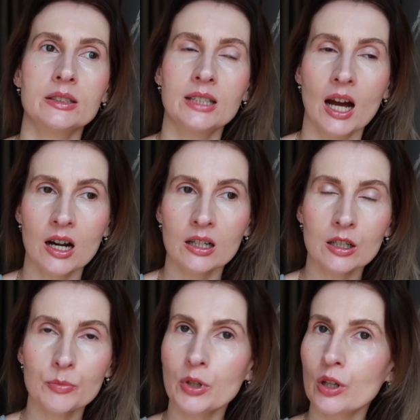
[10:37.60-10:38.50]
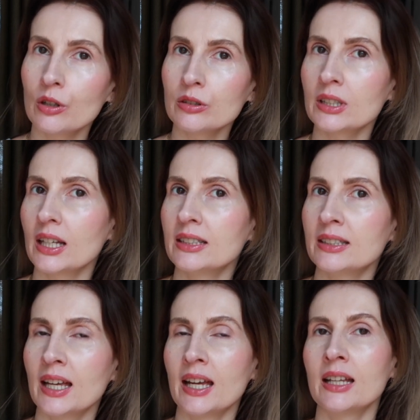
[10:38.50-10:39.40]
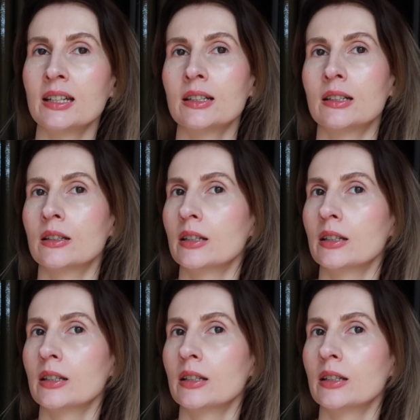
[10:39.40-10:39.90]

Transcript: darker blonde, and then